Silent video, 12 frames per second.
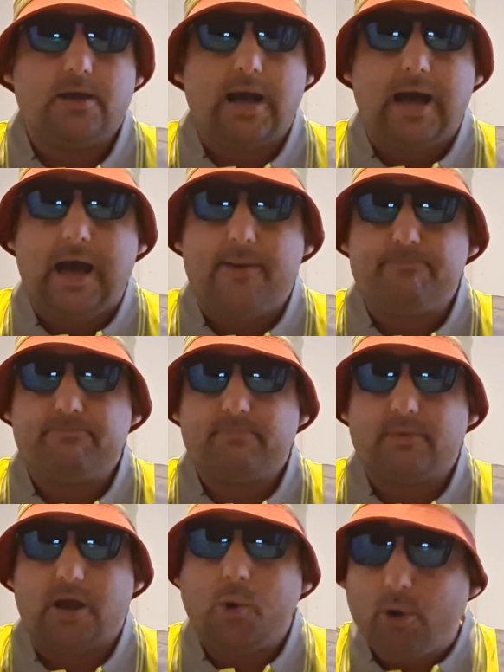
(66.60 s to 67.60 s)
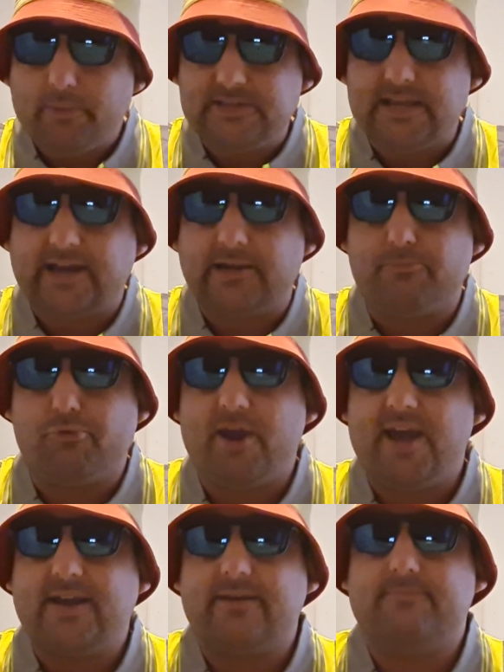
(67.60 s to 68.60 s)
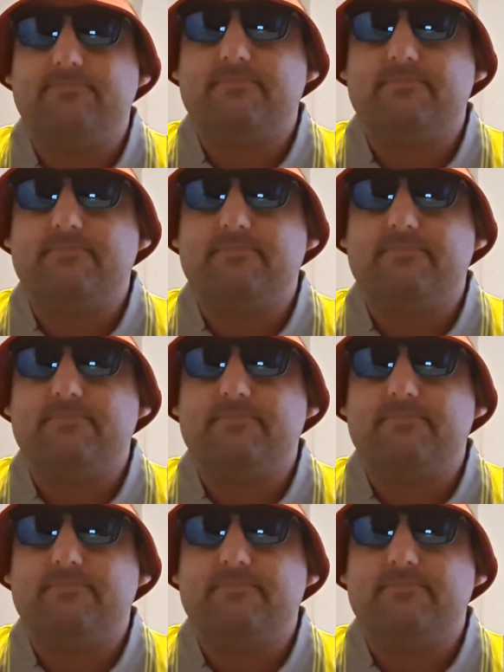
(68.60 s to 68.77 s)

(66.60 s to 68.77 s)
I will be taking a break